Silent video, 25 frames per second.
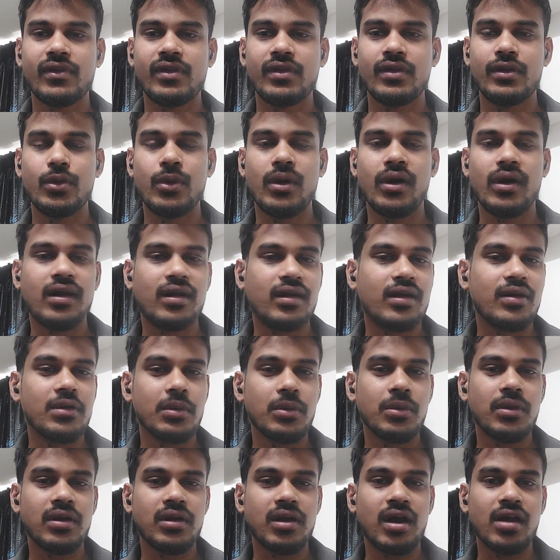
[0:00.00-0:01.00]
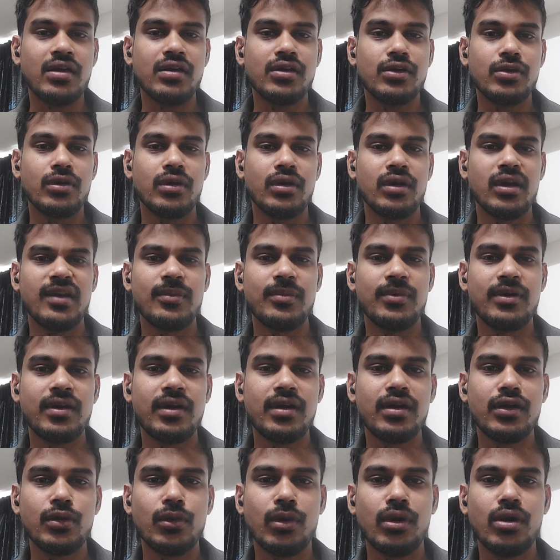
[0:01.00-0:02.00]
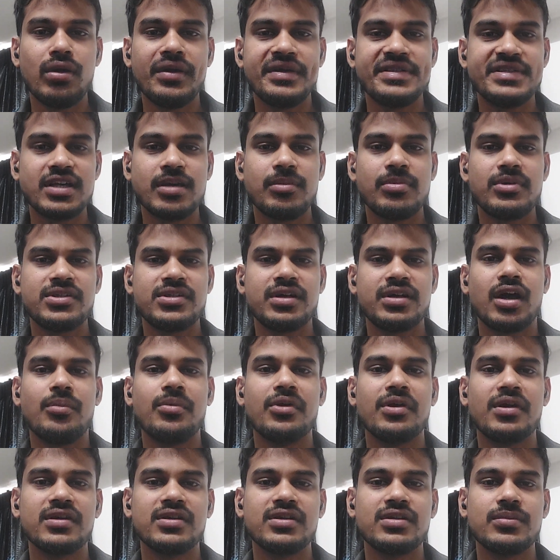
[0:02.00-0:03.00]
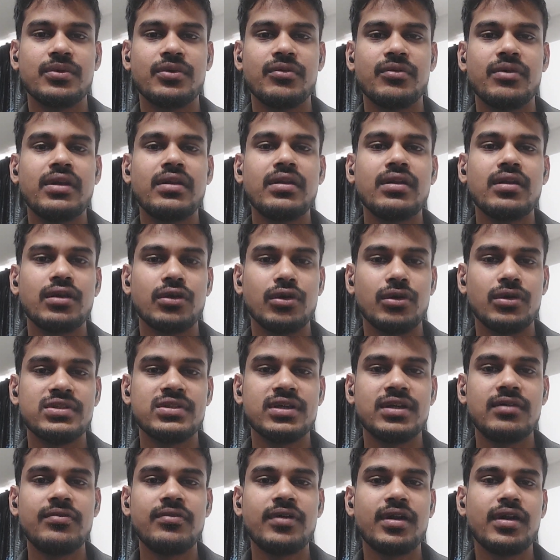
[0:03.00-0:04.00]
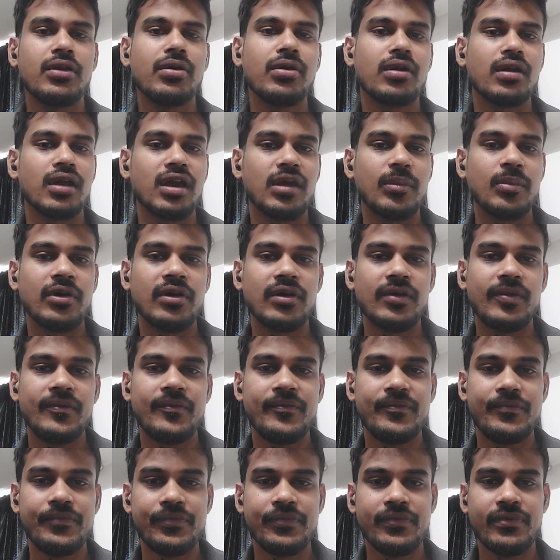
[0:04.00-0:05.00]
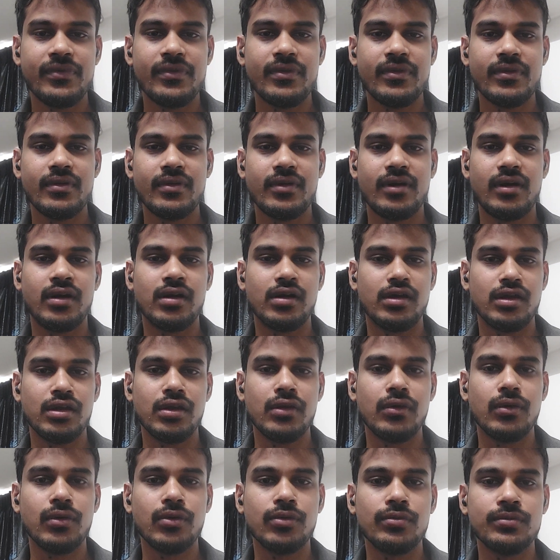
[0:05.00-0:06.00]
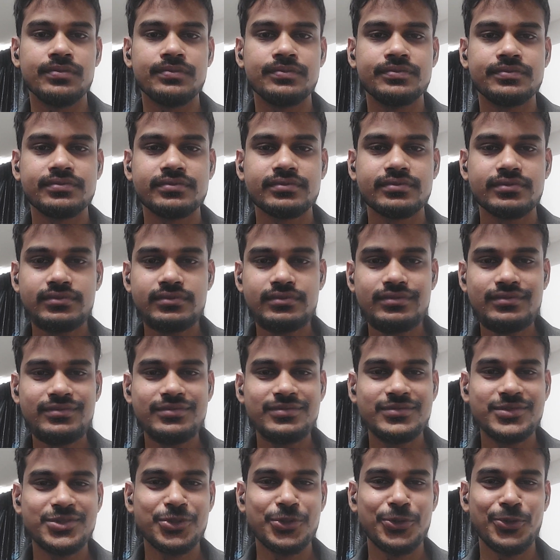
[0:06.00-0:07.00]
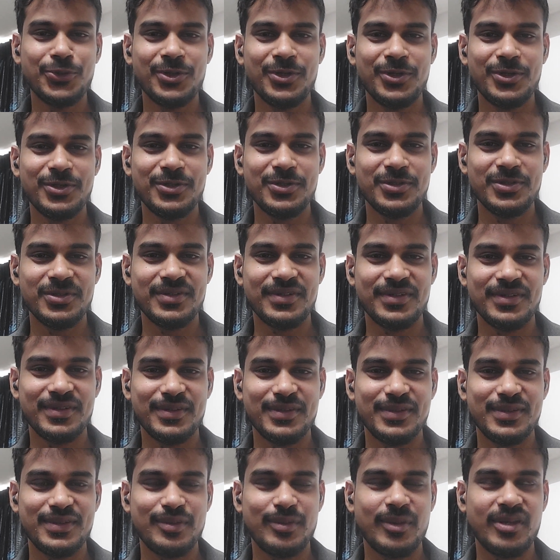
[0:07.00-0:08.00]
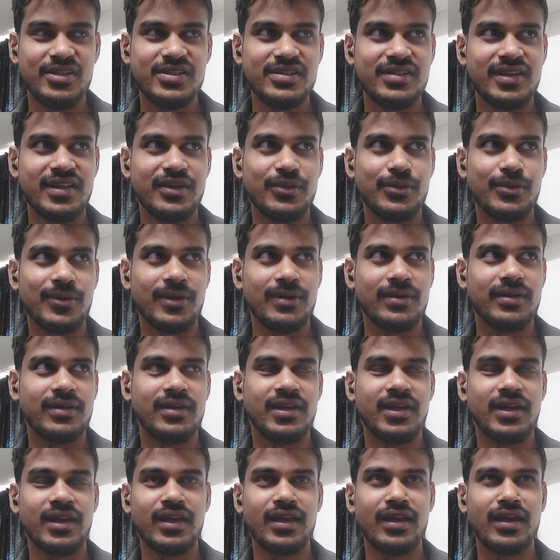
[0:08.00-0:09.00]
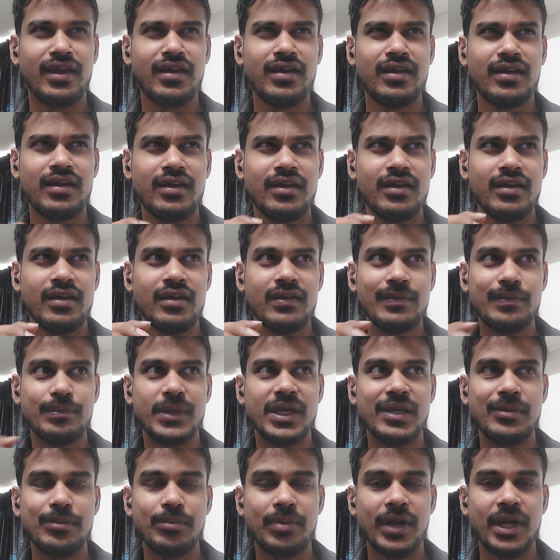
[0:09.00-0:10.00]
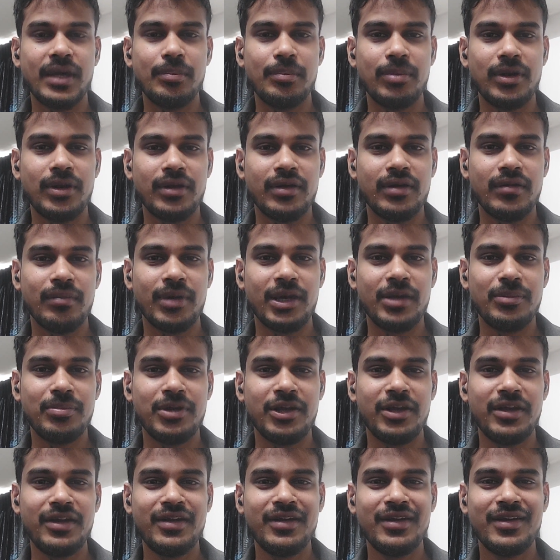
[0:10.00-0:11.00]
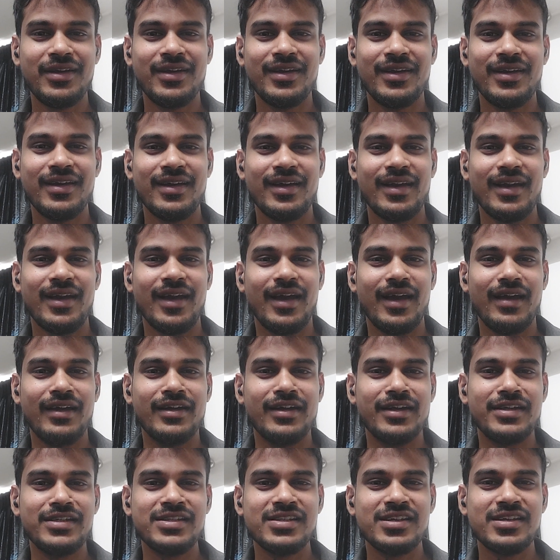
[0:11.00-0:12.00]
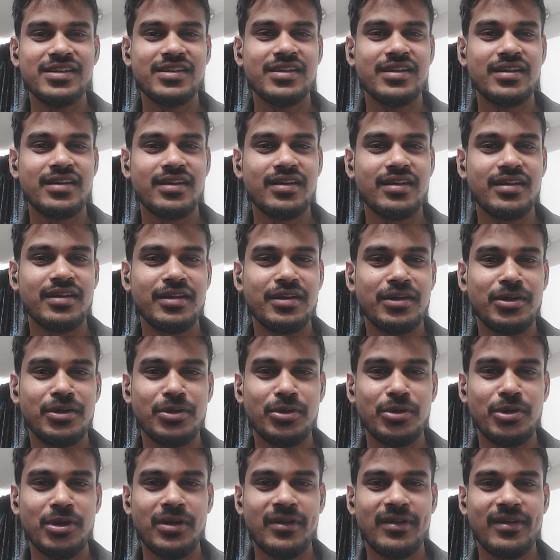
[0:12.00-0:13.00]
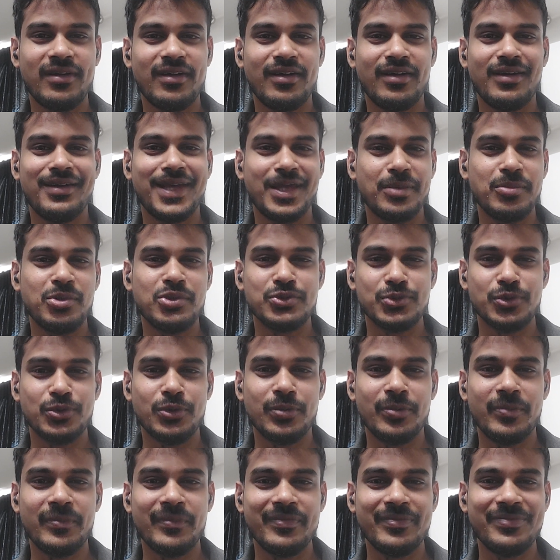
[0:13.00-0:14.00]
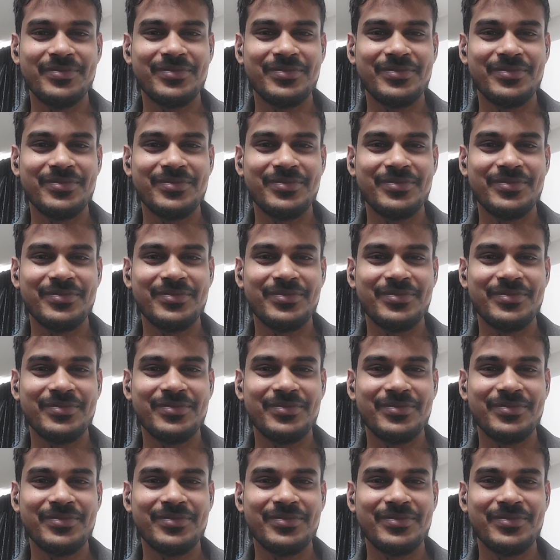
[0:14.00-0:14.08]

you are talking to your neighbor, and you want to establish a communication between yourself and your neighbor in your home. So imagine like you are taking a big pipeline and insert it into your neighbor's home,